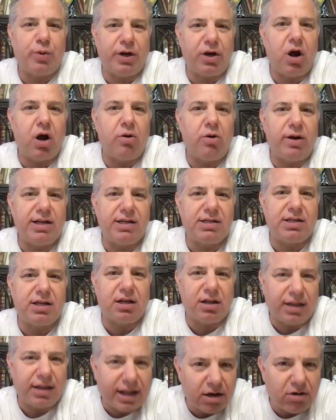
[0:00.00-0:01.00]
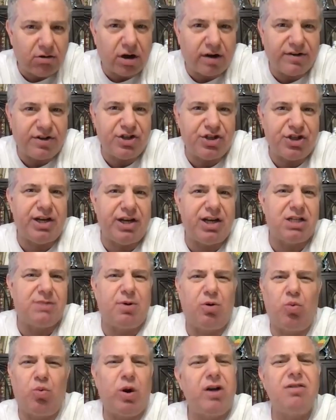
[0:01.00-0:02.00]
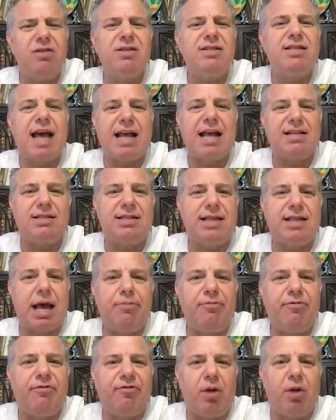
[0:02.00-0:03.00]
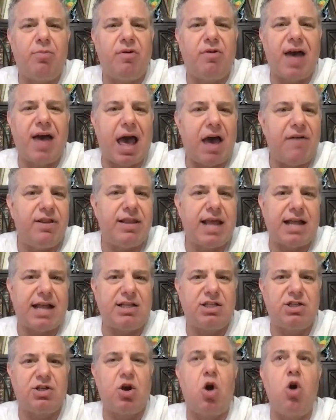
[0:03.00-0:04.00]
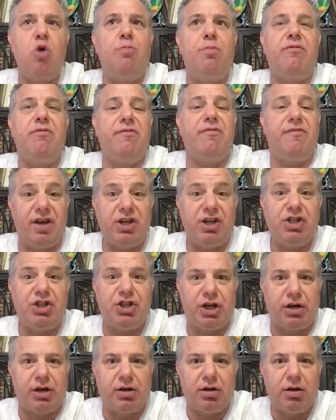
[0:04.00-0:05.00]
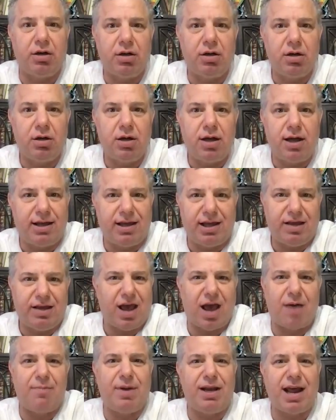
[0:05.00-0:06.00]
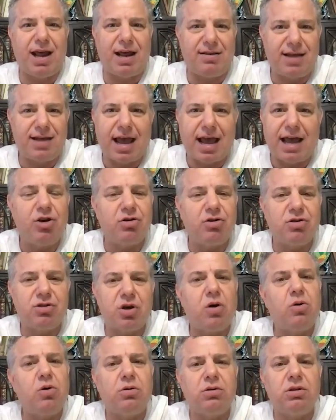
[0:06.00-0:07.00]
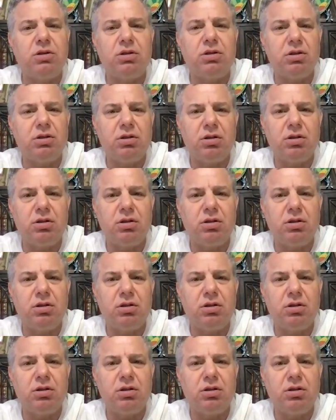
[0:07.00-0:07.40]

we know he's a literary genius, but where does that stem from of having that scope of vision? I mean, at 10 years old.